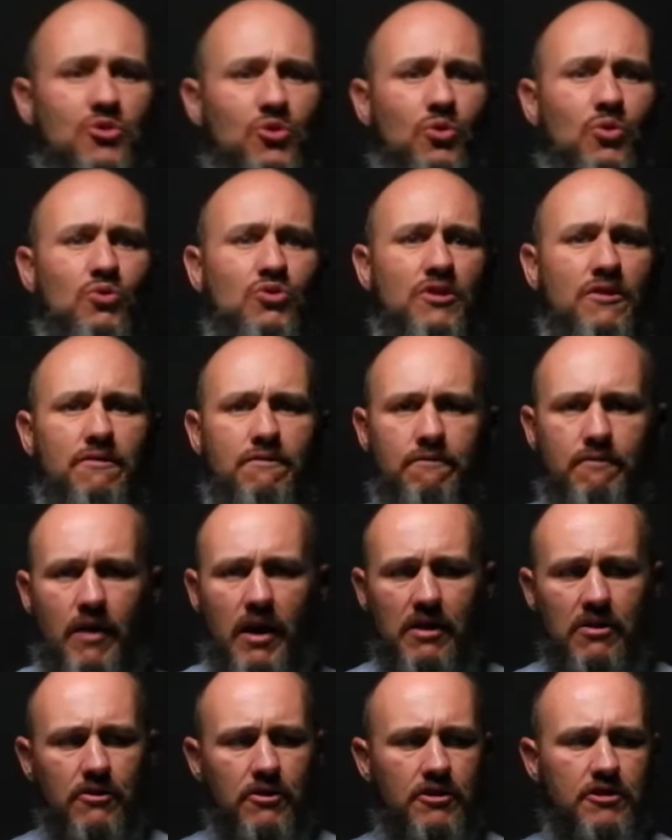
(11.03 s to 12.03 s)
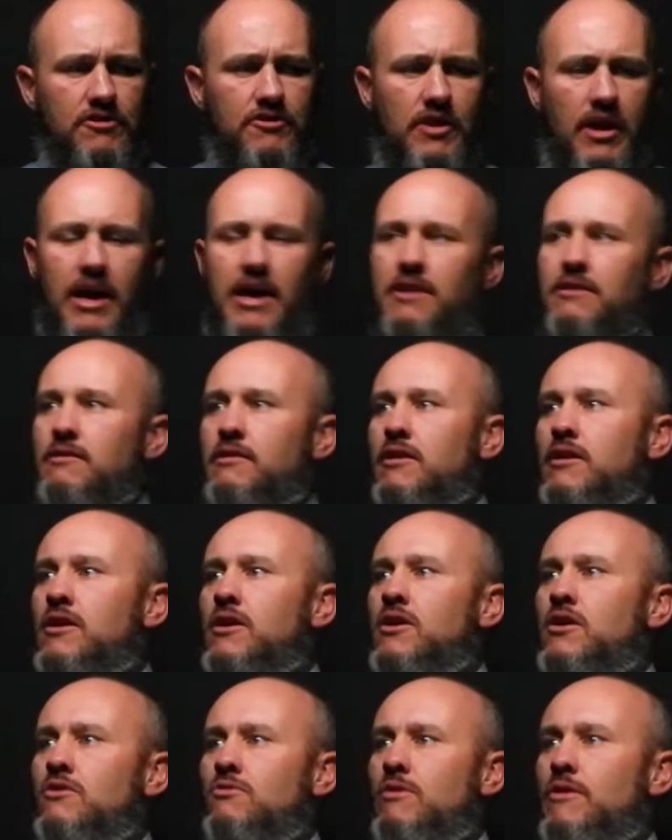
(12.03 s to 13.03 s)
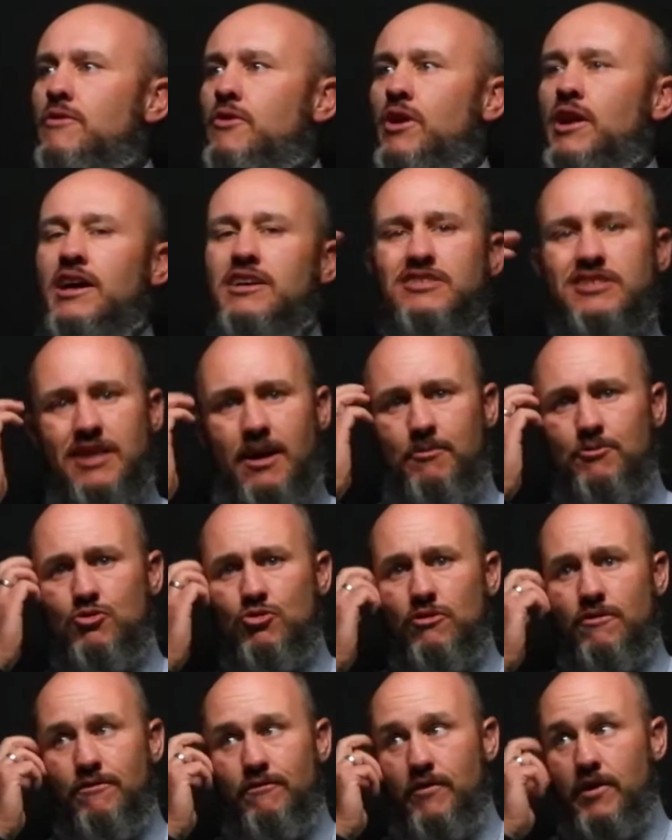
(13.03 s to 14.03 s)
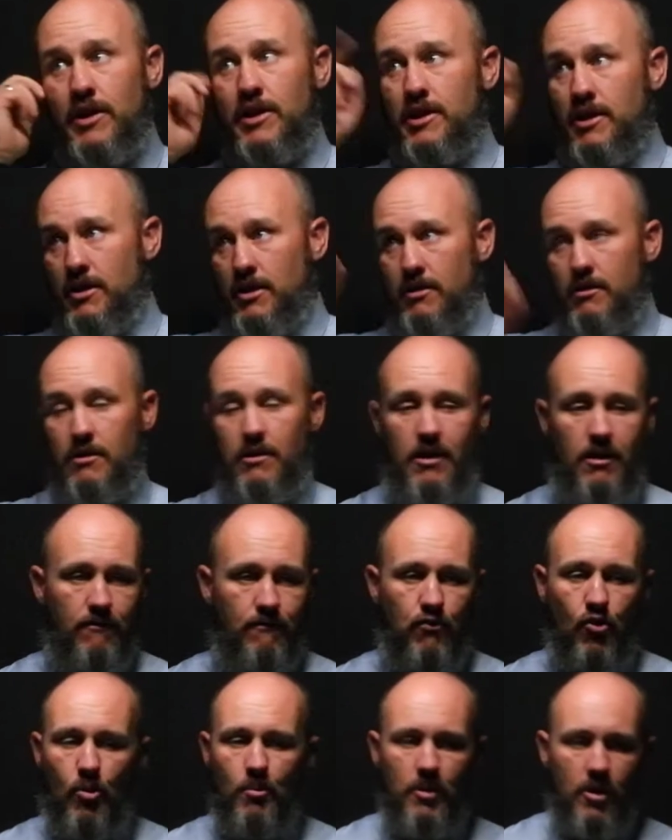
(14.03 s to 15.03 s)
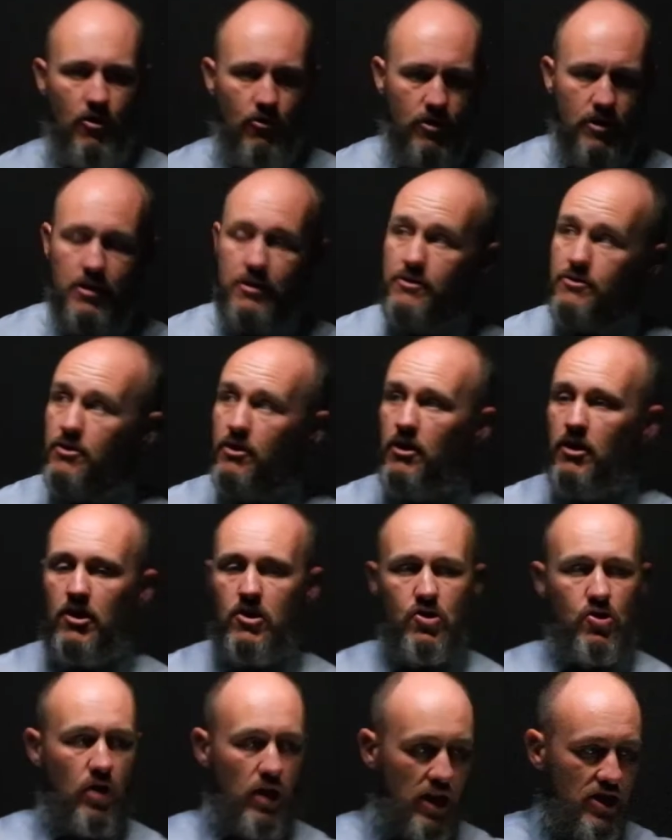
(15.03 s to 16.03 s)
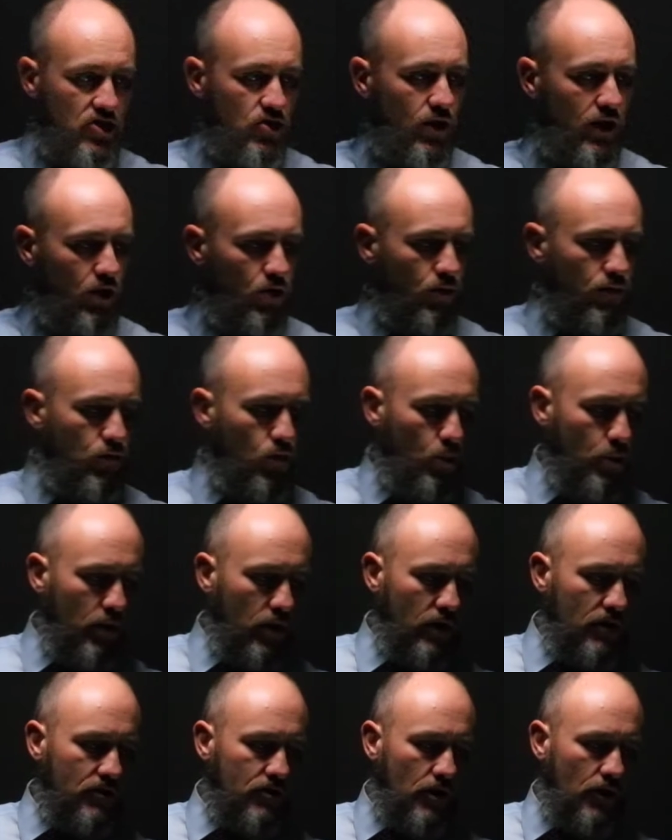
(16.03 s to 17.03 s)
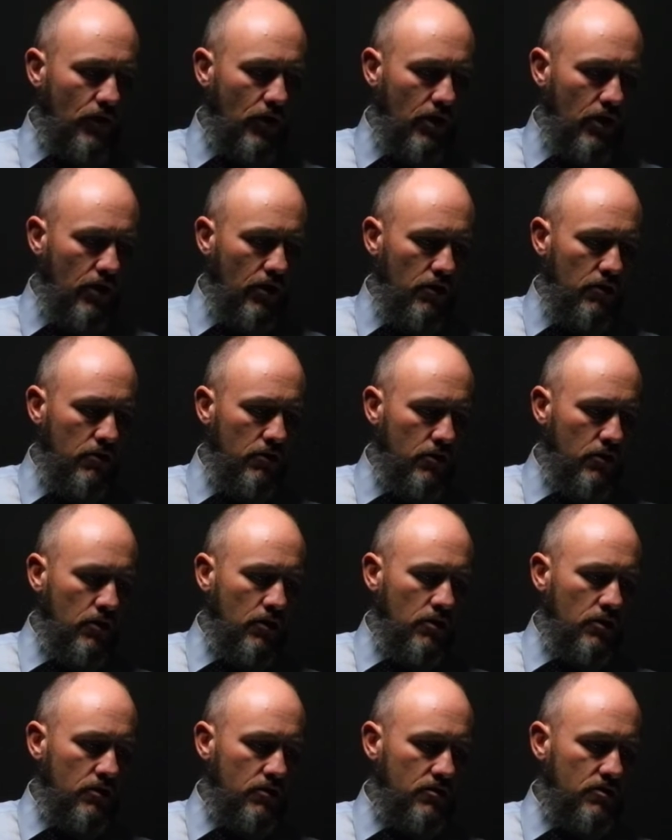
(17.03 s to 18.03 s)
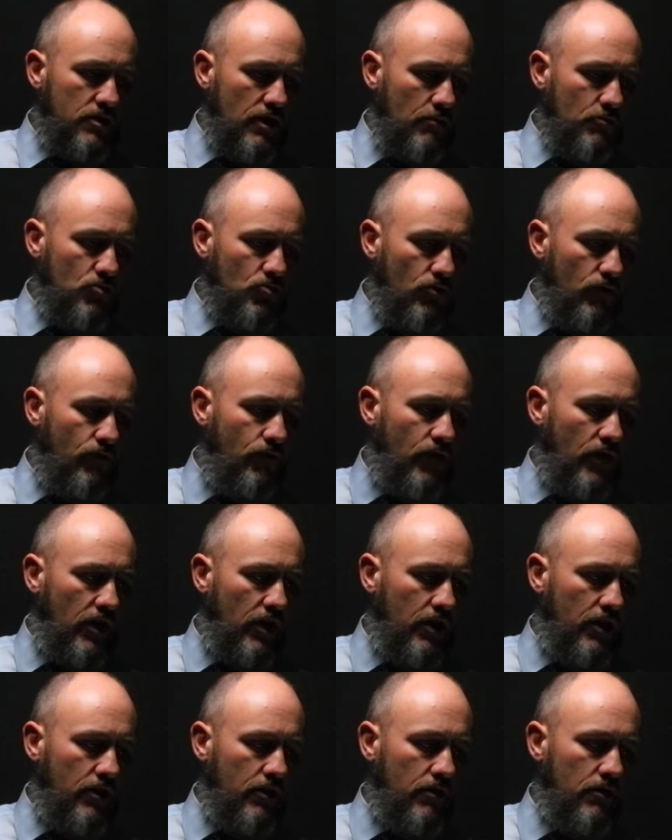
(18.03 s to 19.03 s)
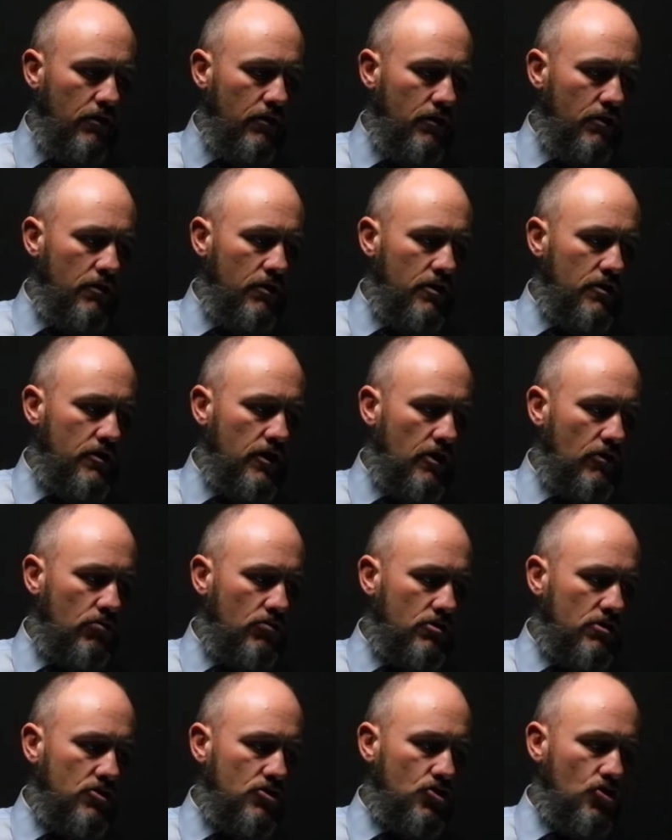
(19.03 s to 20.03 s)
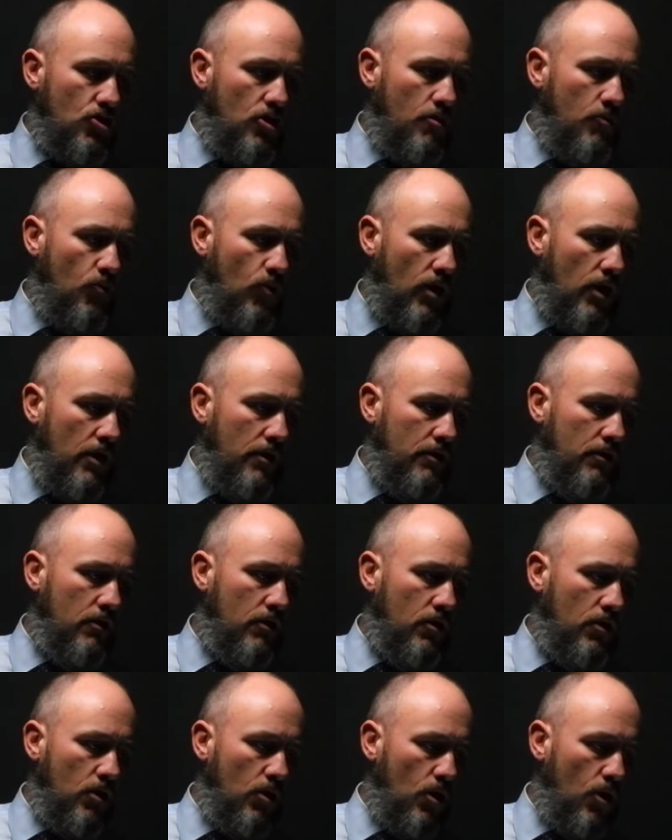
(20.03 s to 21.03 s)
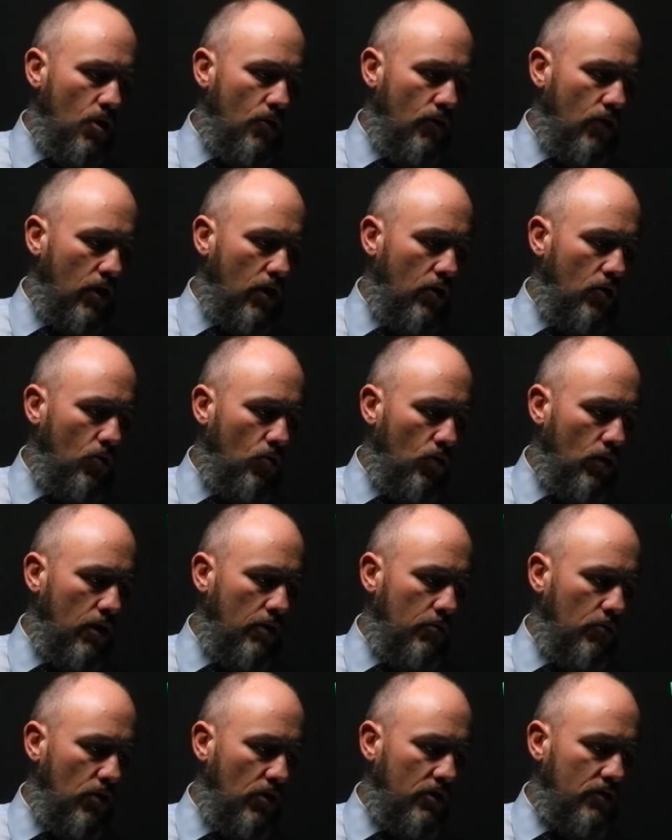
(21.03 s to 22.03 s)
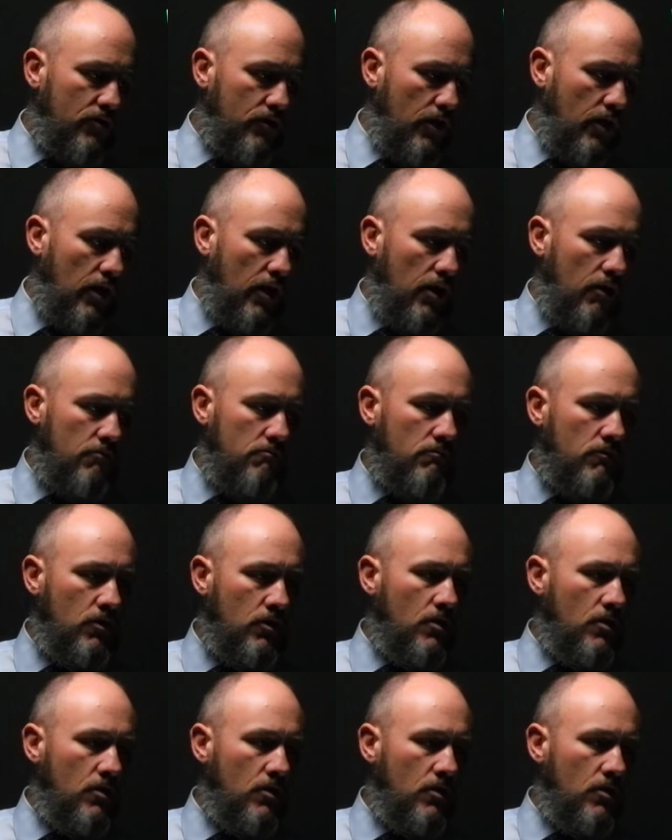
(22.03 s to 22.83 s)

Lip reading: and all the fun that is that, we've got our sum to infinity. Now, formula is, shall I add you a little formula list over here? The sum to infinity is equal to term 1 over 1 minus r.